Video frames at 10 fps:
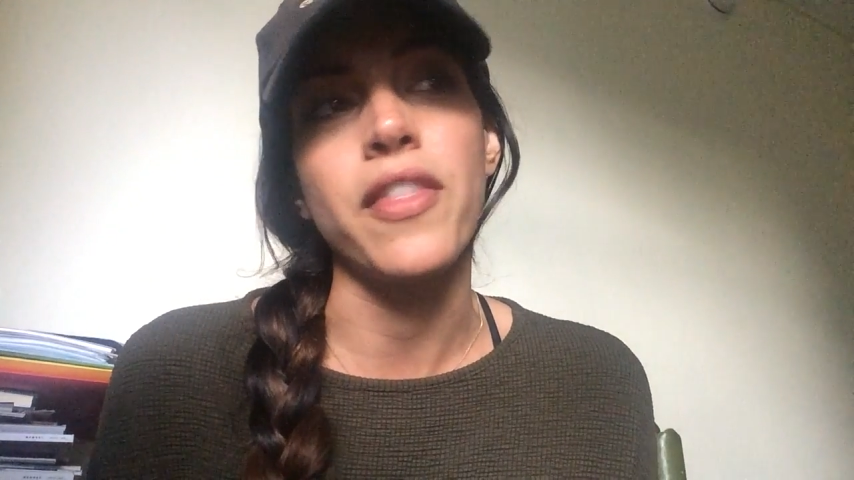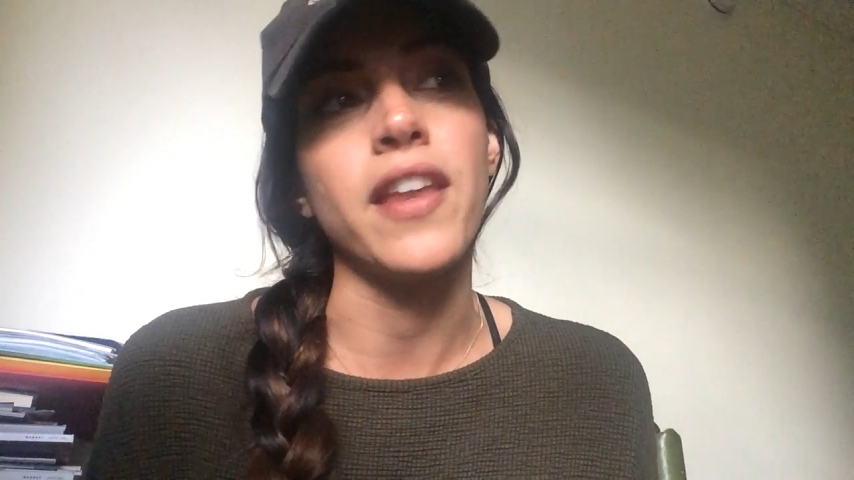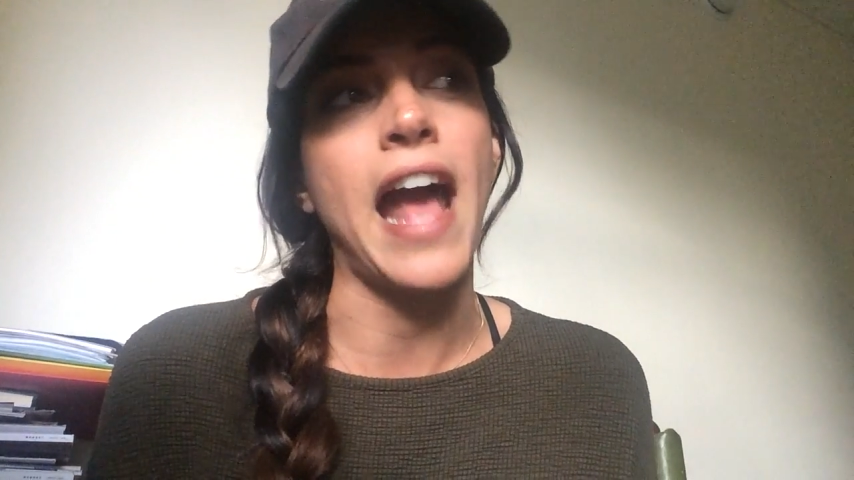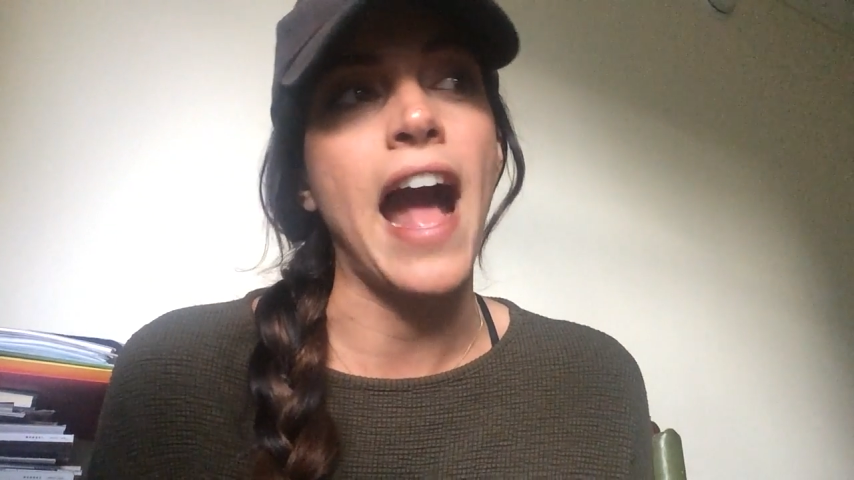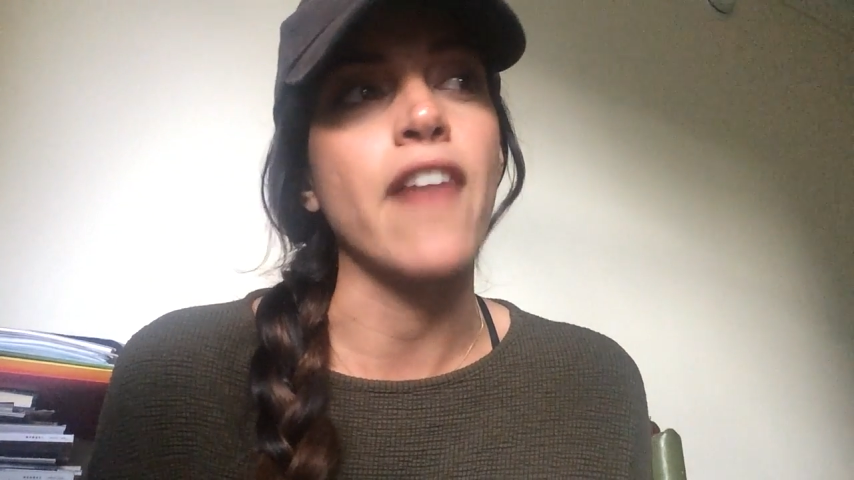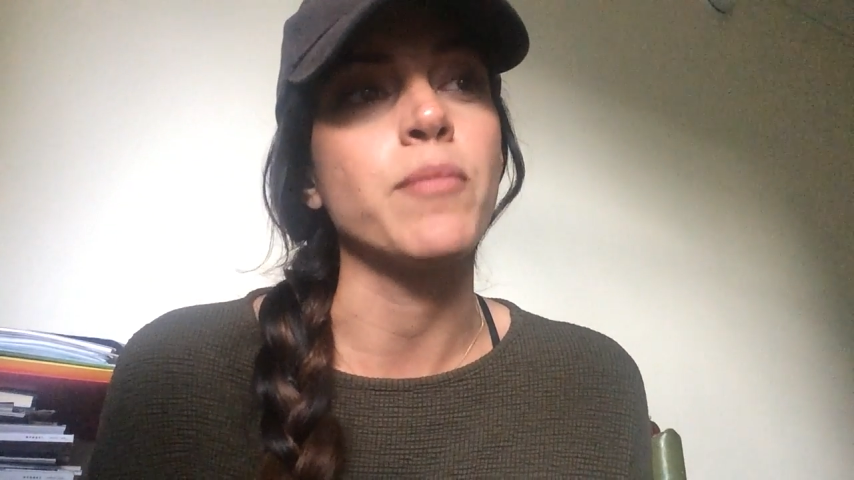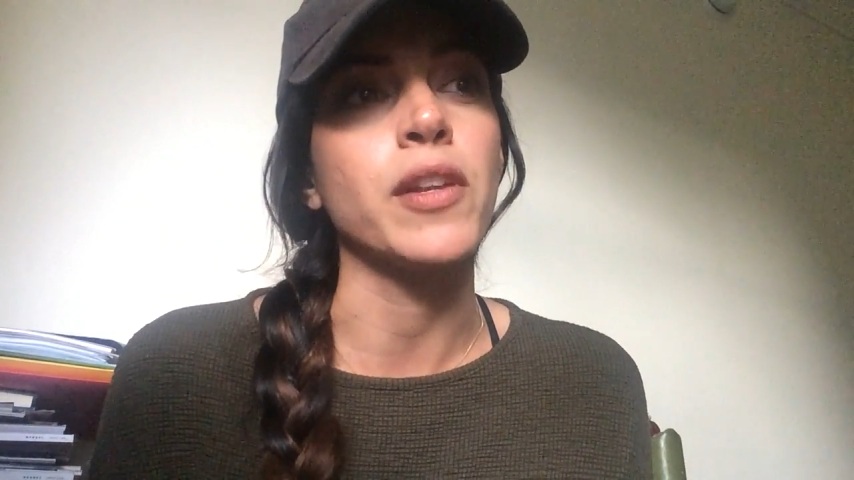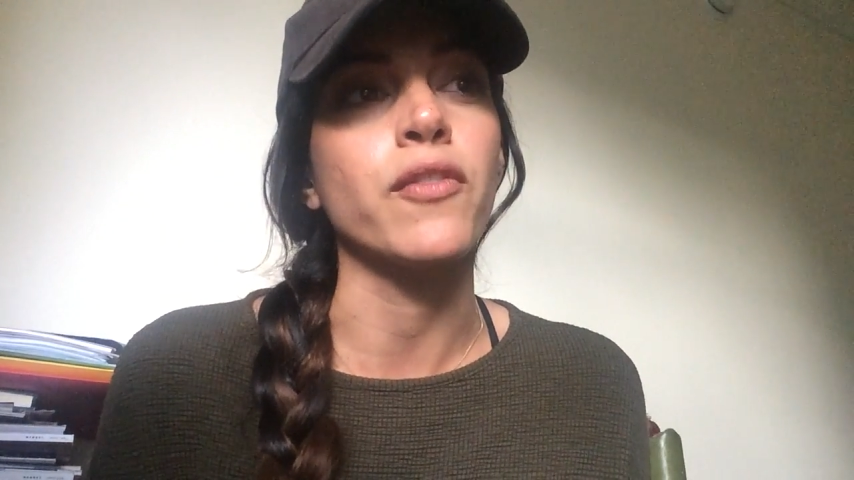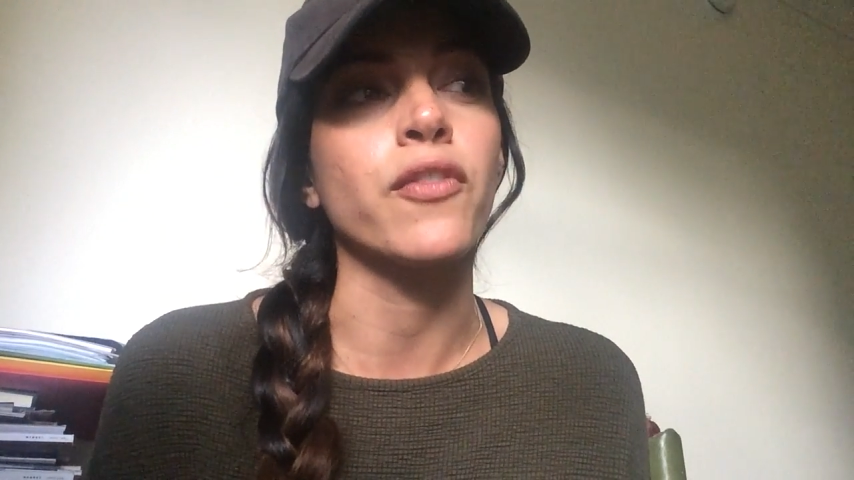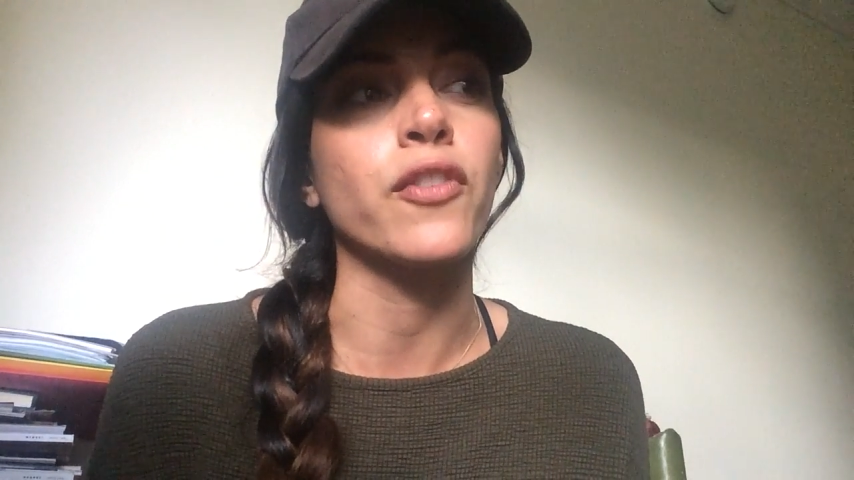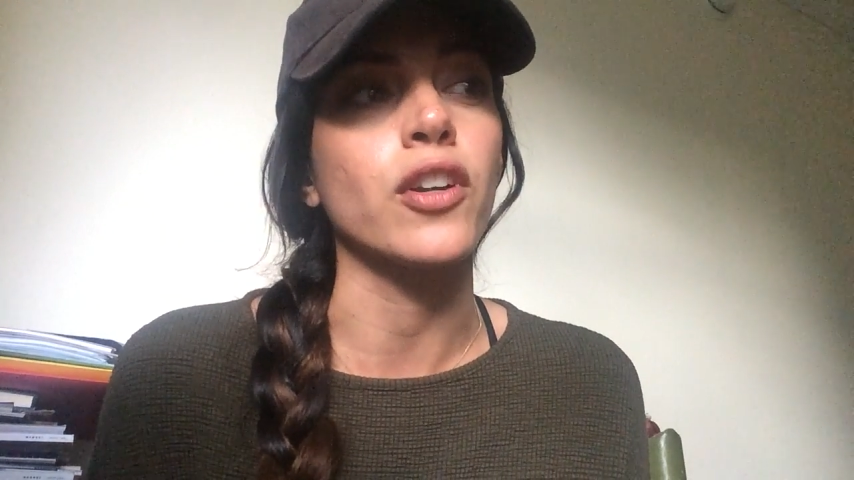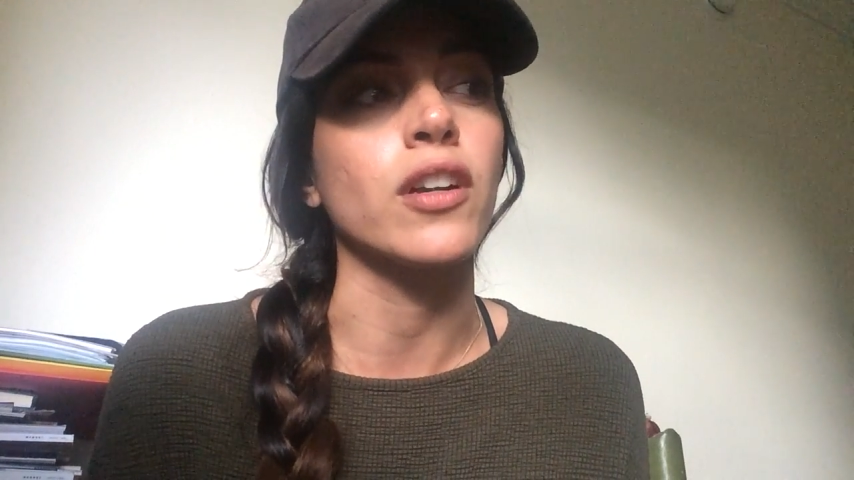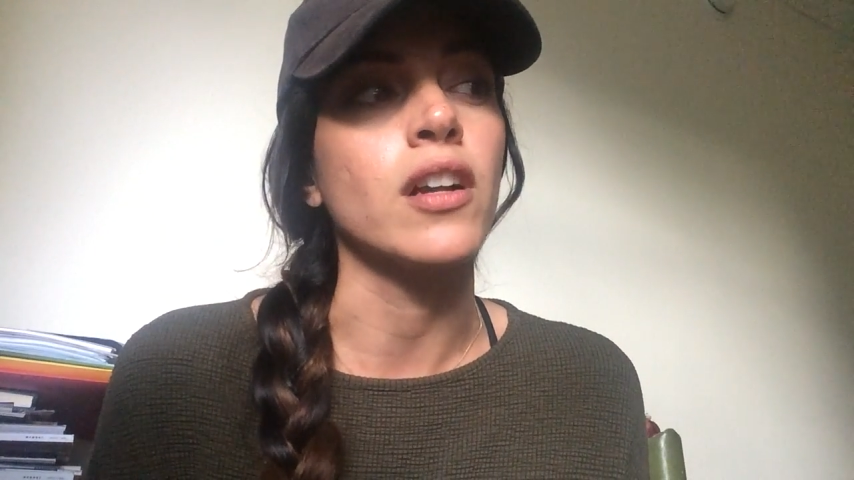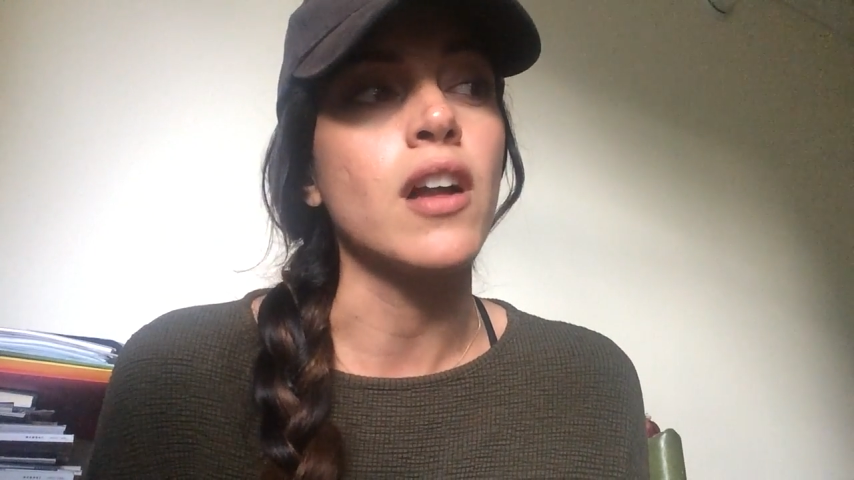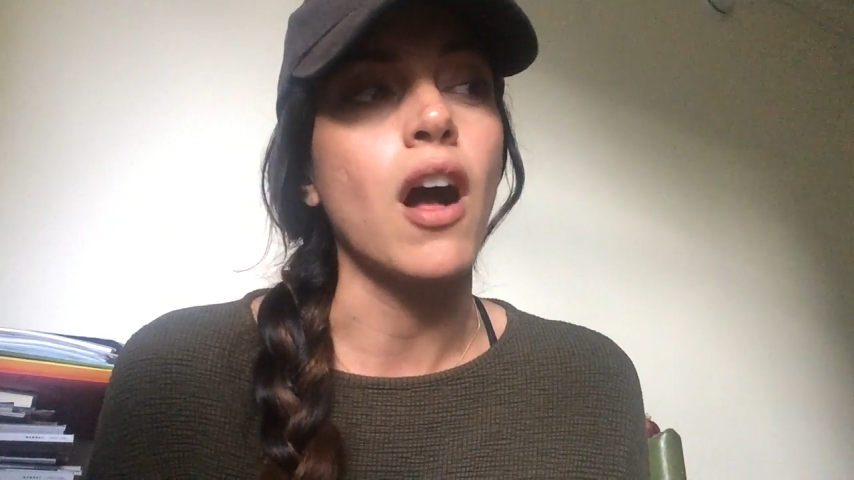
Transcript: and have been for